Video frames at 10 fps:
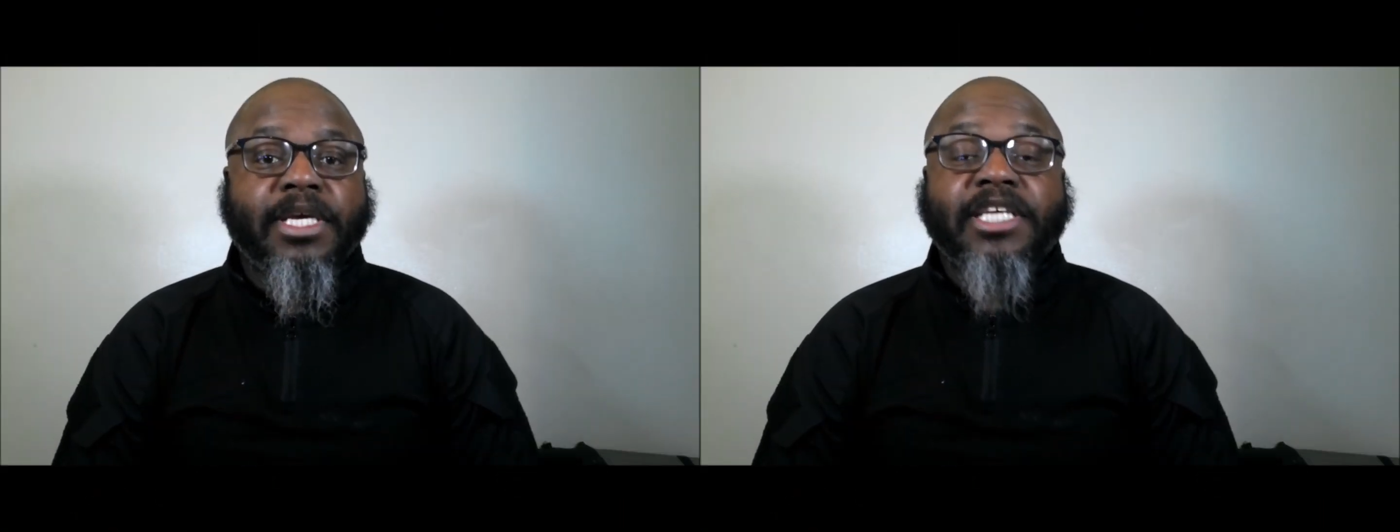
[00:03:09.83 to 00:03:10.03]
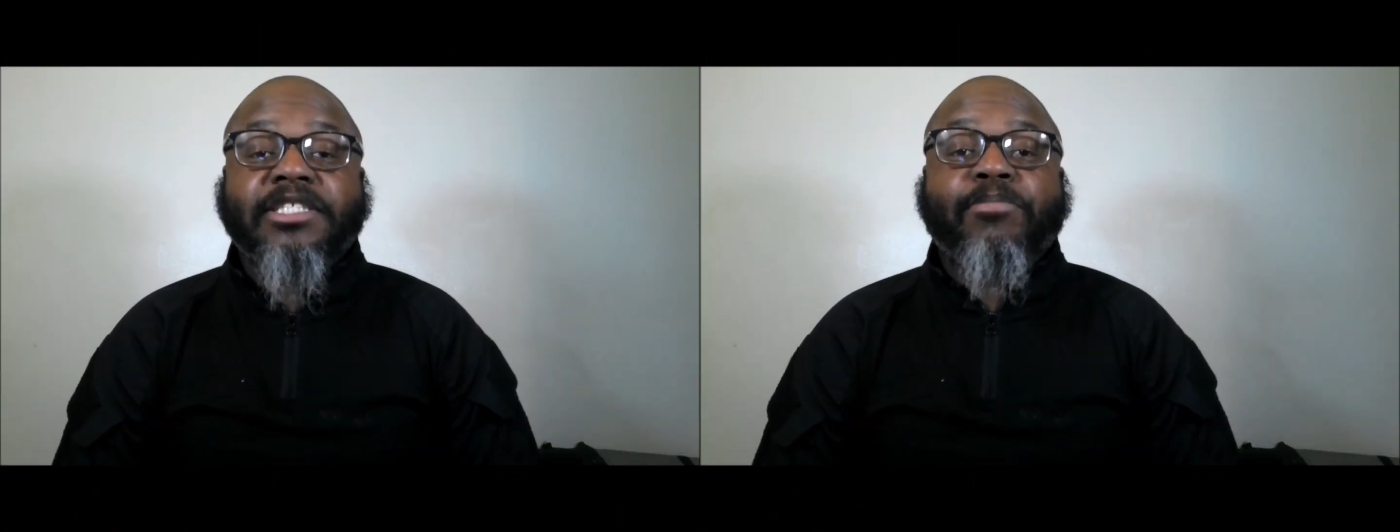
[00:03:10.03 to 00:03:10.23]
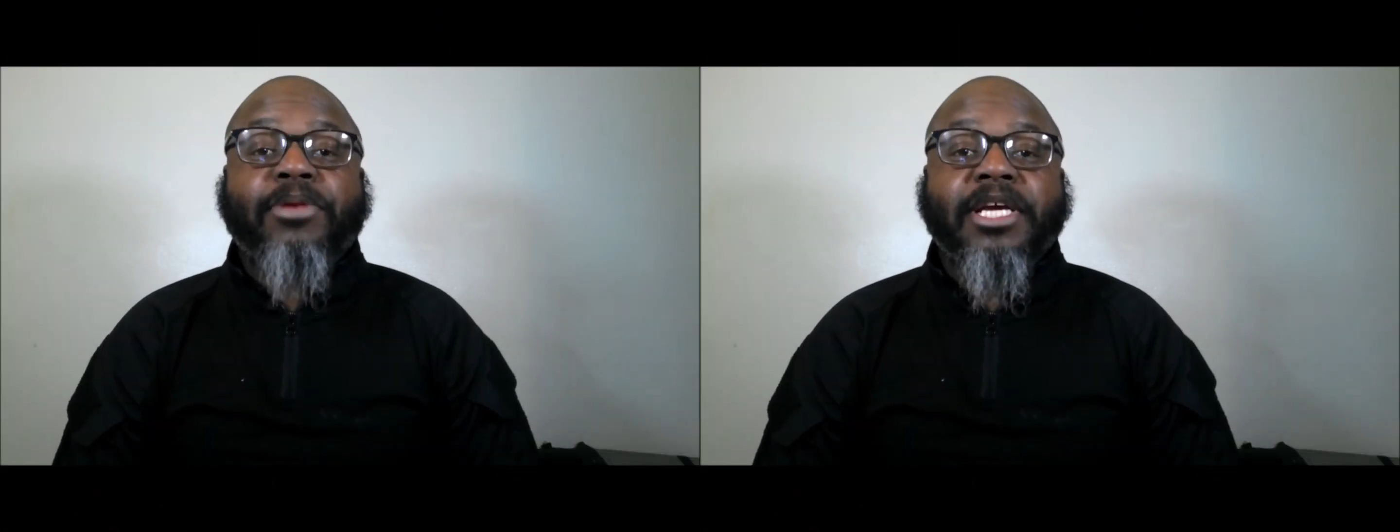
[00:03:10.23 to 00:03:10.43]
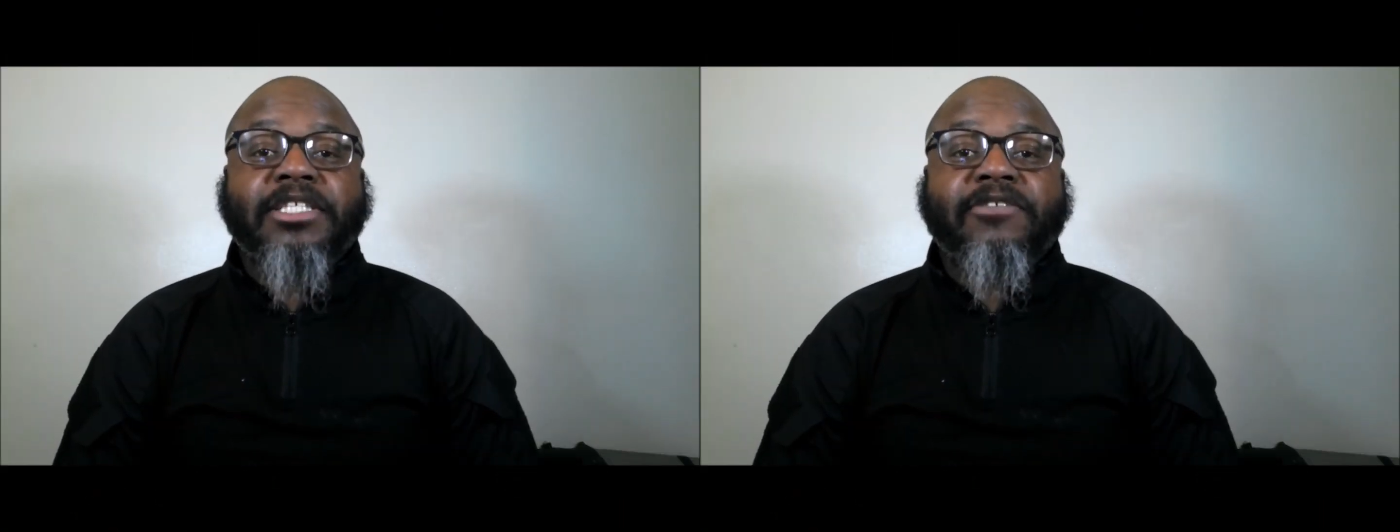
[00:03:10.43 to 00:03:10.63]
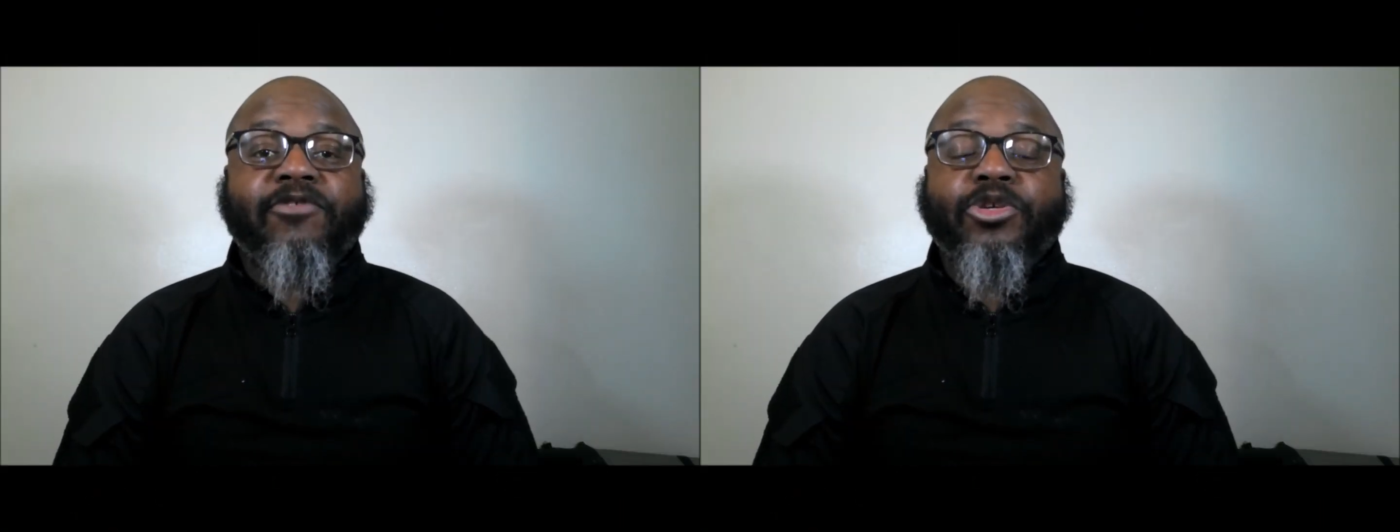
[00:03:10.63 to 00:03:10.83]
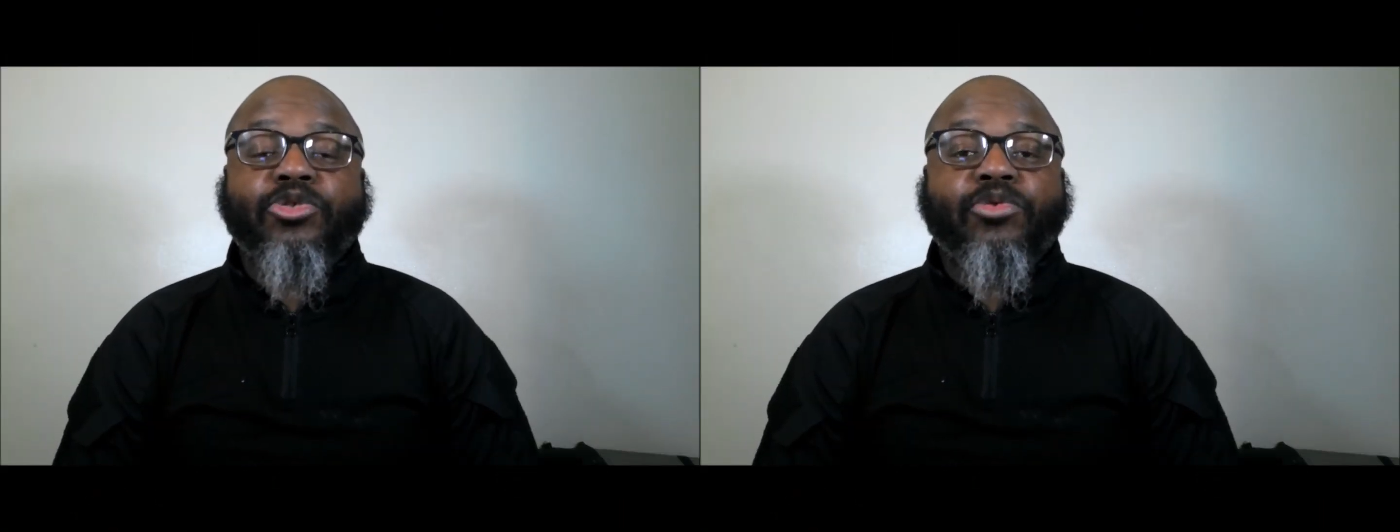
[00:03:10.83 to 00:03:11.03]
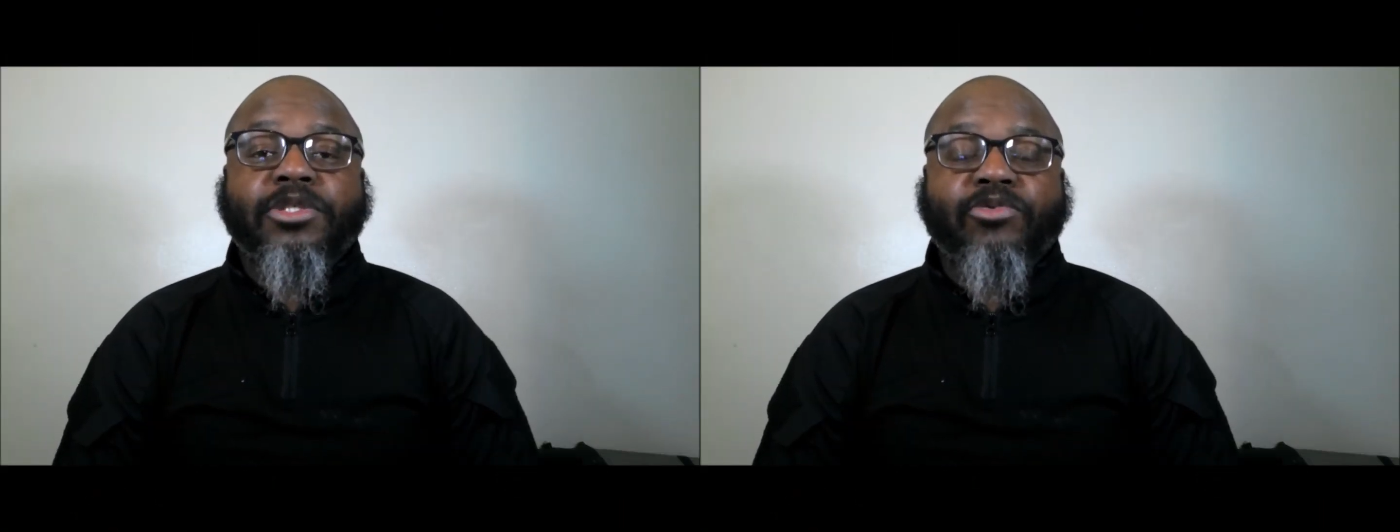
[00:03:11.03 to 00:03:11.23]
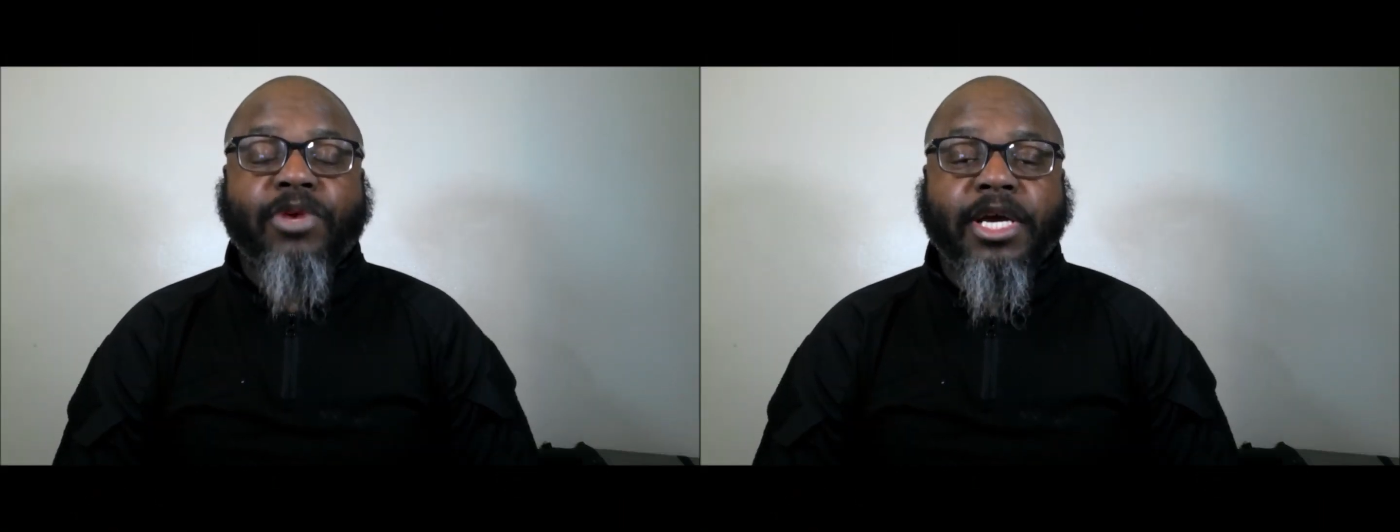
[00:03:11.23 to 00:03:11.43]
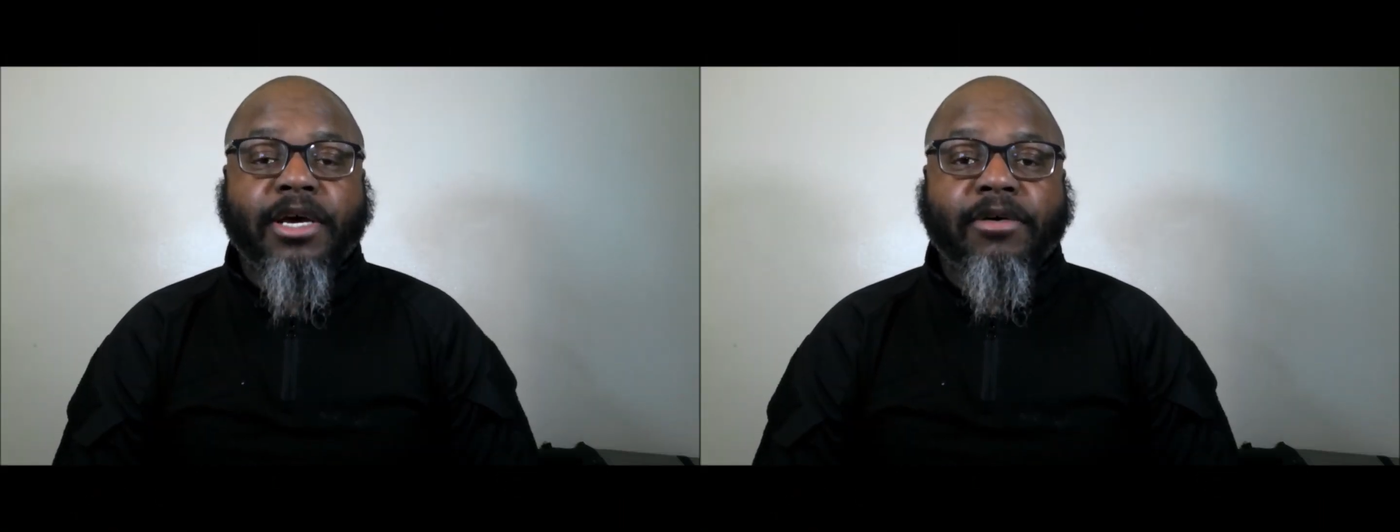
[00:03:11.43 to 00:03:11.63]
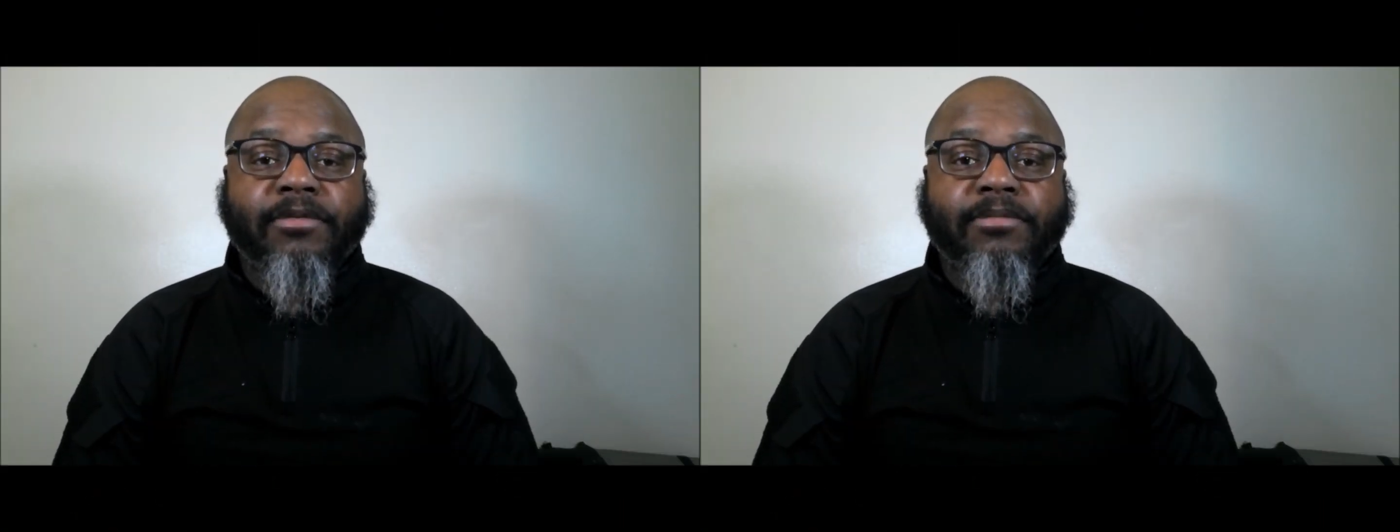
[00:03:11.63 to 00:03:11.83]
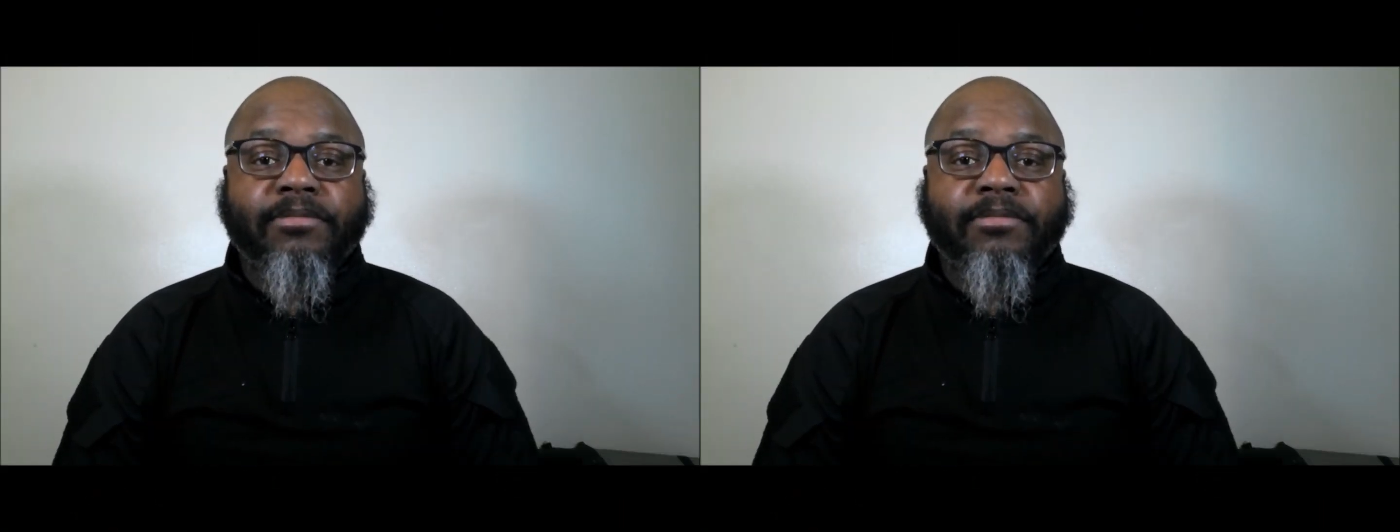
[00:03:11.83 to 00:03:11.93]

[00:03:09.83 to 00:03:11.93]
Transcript: is a place for you as well.